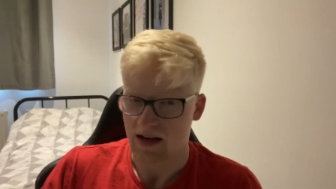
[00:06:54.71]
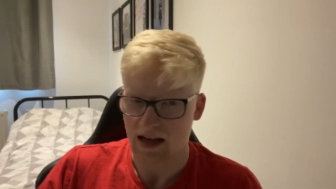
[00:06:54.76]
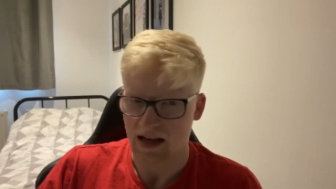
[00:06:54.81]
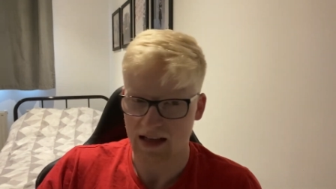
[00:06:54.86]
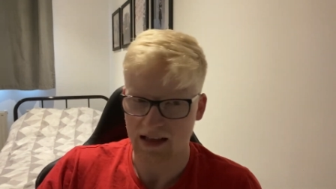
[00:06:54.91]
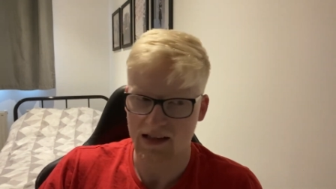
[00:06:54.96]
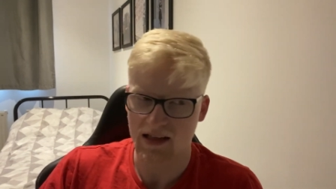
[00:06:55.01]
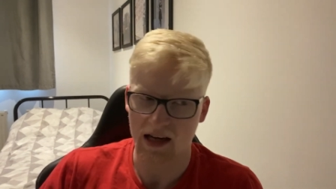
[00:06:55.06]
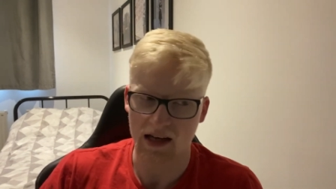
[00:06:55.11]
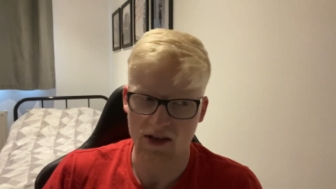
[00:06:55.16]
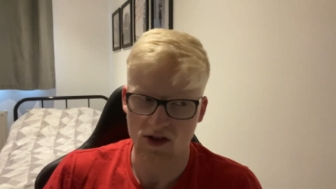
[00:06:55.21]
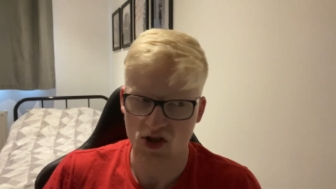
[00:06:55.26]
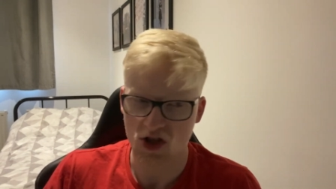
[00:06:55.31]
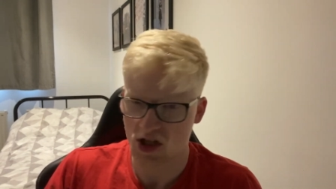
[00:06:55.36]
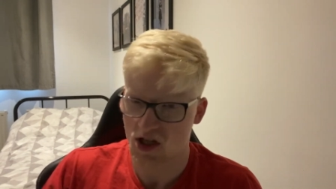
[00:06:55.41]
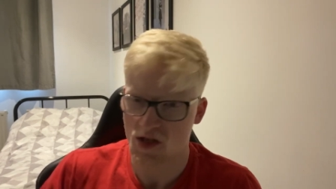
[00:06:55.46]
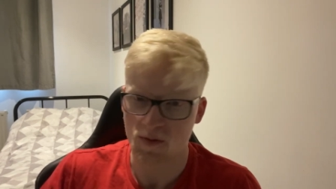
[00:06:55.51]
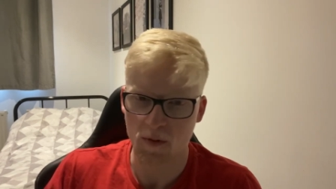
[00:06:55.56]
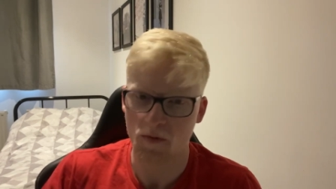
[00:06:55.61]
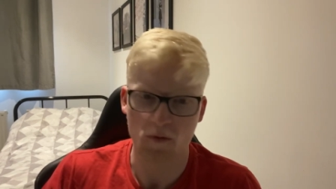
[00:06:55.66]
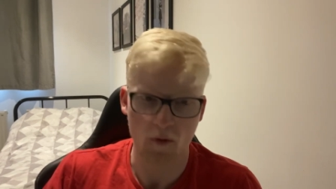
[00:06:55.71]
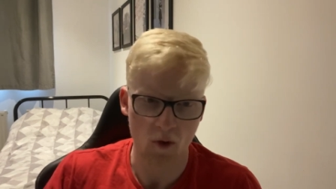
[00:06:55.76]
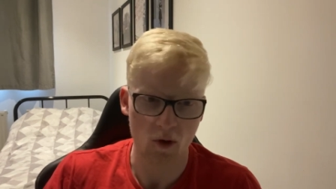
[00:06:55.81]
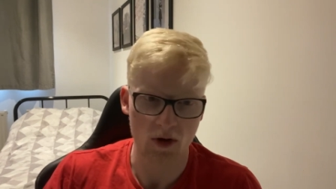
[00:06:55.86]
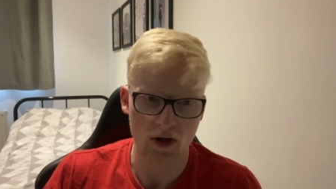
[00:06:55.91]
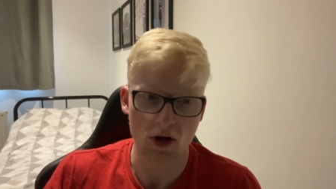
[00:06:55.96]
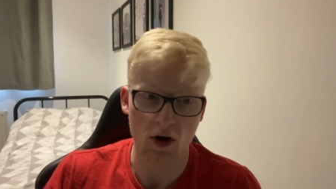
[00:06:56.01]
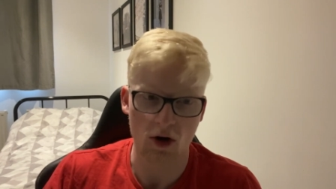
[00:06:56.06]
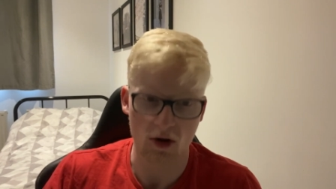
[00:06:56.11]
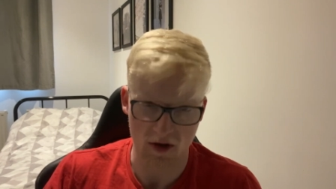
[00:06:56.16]
and get just before
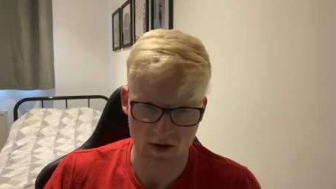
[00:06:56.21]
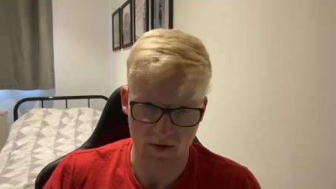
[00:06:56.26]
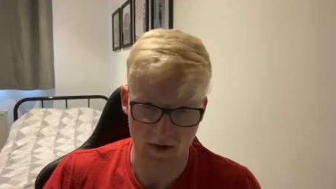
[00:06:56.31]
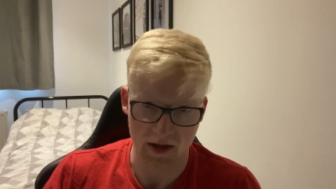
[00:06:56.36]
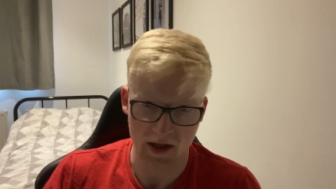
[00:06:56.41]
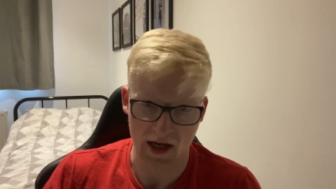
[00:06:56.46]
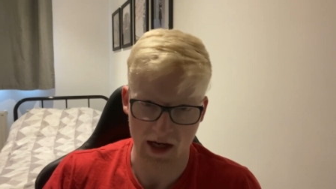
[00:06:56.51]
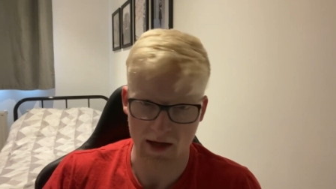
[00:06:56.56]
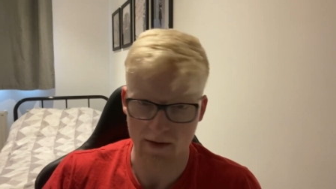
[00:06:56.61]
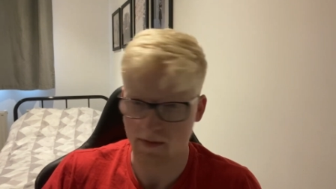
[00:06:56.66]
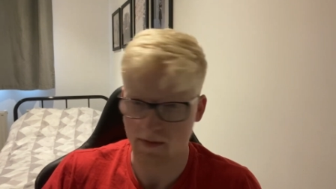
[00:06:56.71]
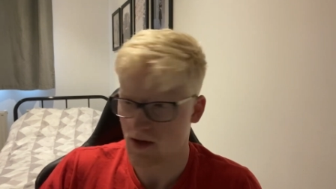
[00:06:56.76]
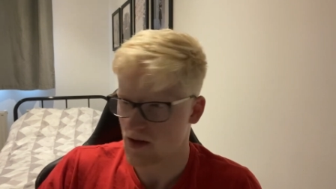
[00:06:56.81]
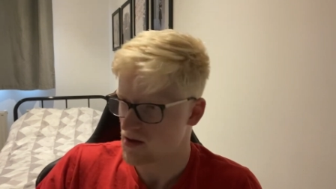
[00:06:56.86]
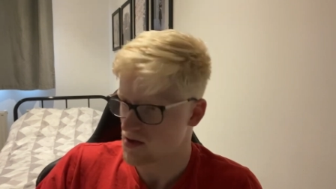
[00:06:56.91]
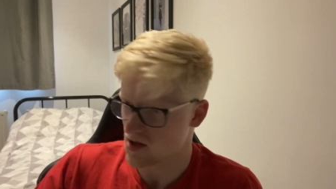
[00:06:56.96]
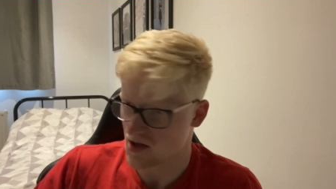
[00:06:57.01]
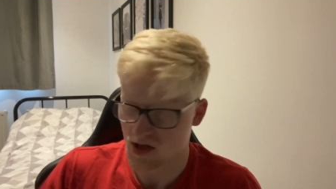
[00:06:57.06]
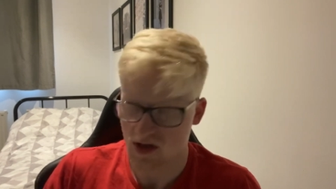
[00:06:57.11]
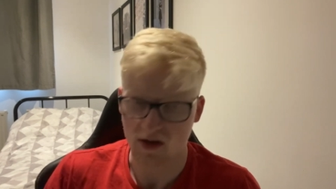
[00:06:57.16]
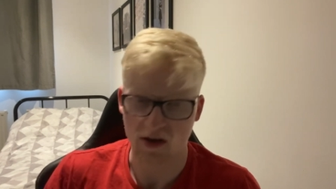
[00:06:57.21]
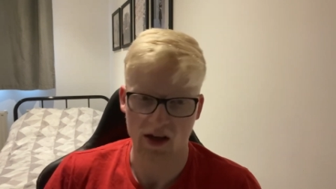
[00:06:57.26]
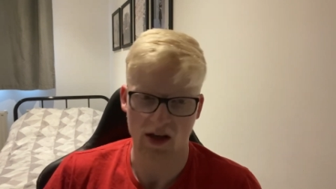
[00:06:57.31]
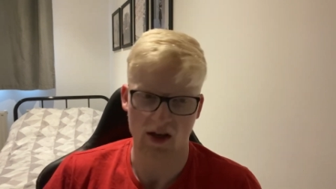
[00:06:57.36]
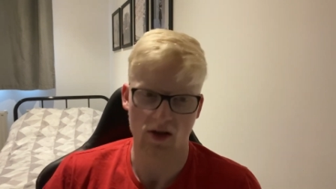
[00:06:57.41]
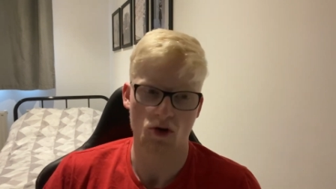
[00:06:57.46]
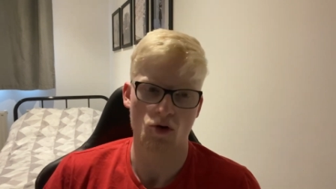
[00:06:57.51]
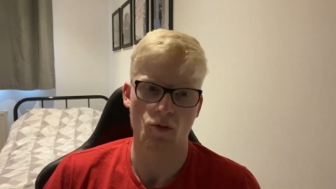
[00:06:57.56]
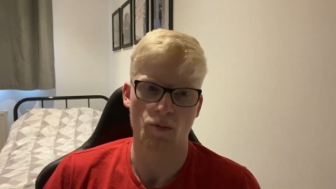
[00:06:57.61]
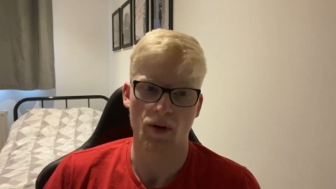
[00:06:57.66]
the Oxford game to sign a
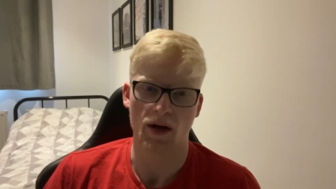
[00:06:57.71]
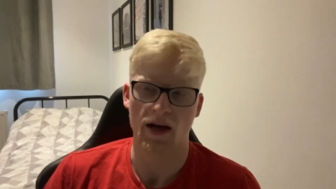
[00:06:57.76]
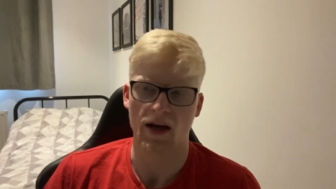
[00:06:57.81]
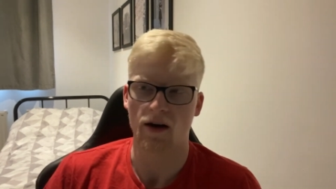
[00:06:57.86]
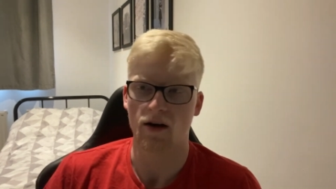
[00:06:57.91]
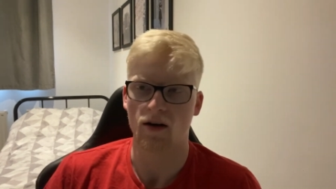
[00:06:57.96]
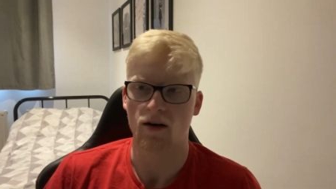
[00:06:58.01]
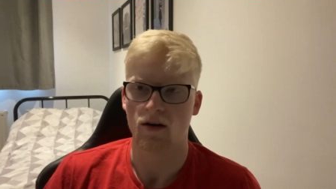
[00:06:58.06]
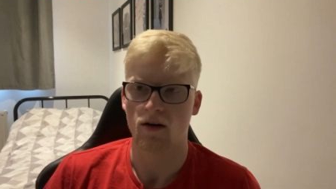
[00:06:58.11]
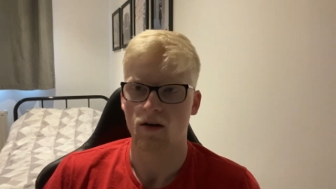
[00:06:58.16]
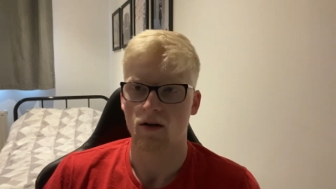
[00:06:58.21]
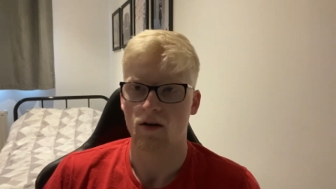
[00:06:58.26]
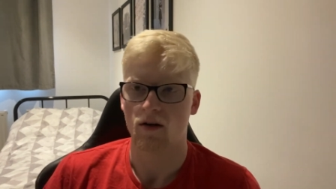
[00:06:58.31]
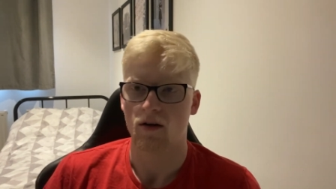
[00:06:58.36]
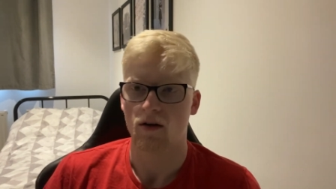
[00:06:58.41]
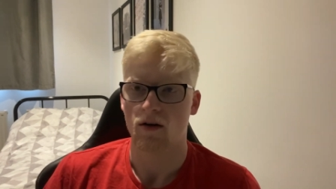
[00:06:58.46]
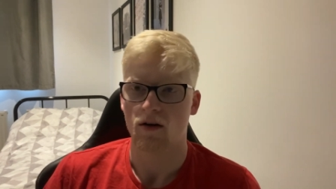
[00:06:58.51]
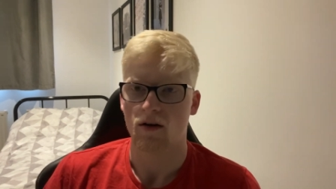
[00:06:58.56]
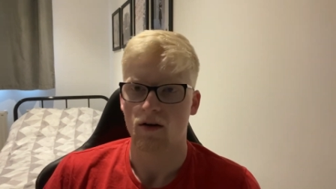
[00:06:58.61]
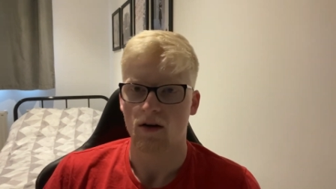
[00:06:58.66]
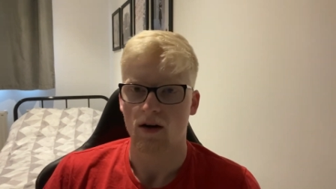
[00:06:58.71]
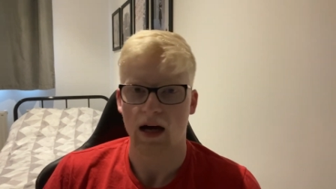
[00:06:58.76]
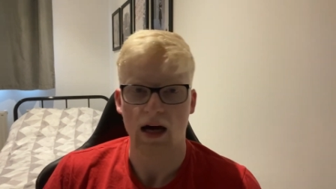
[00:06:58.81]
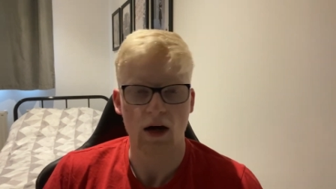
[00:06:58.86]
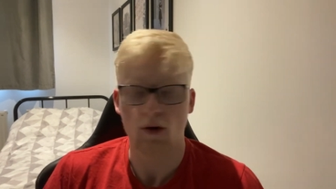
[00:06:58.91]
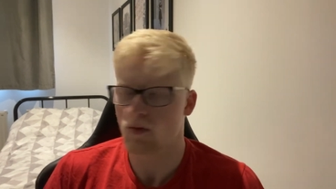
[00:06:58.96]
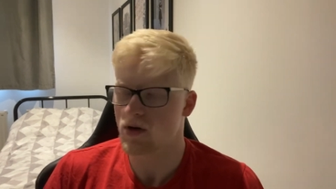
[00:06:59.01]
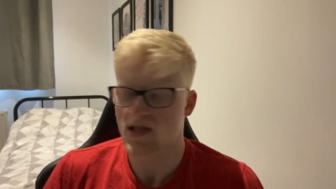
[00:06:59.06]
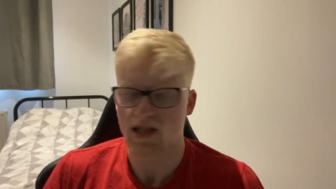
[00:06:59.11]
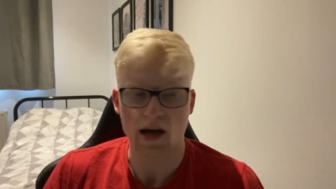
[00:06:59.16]
new player.
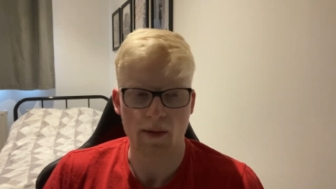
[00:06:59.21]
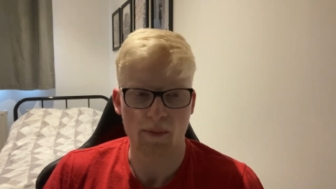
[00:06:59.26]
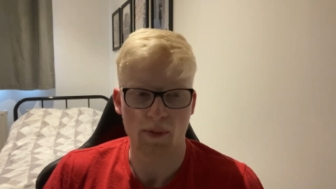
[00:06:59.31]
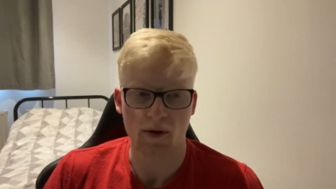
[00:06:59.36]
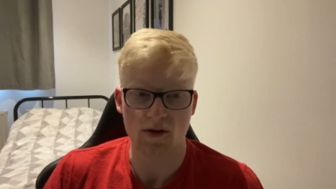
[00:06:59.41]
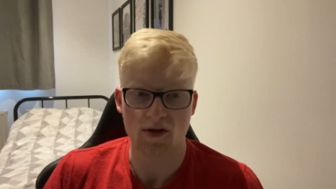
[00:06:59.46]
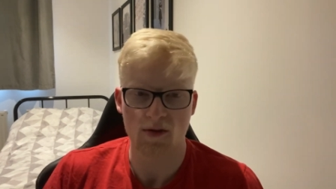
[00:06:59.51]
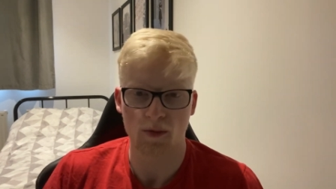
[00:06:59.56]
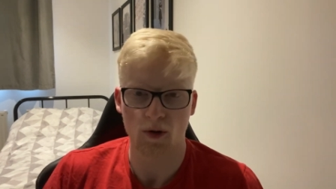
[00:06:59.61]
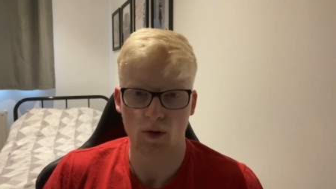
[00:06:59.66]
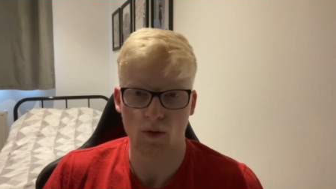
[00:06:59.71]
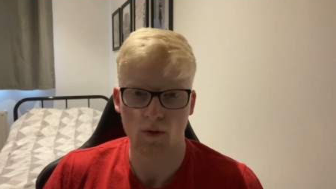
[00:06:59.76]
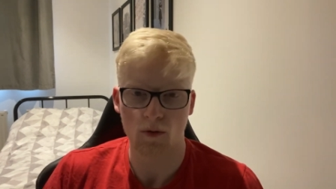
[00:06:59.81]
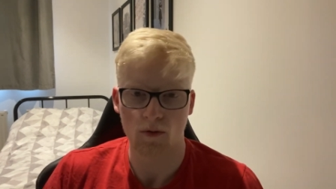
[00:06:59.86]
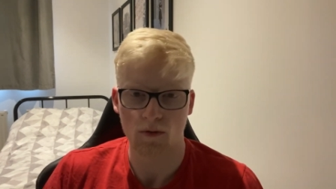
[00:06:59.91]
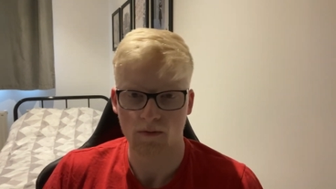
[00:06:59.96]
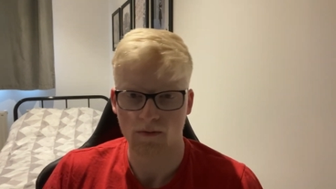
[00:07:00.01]
How is that possible?